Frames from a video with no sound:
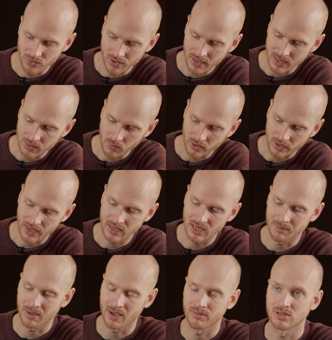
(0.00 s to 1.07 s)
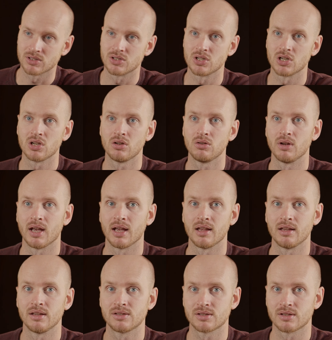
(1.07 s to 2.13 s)
really what I end up having to do
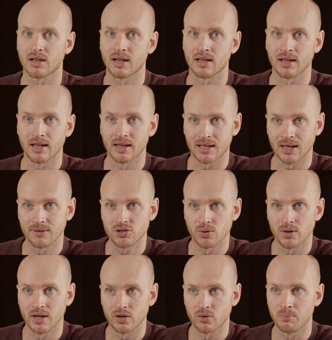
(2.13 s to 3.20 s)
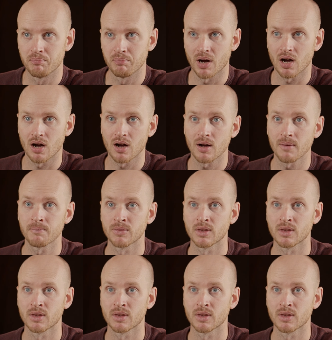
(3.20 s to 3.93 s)
is it gives you a little bar,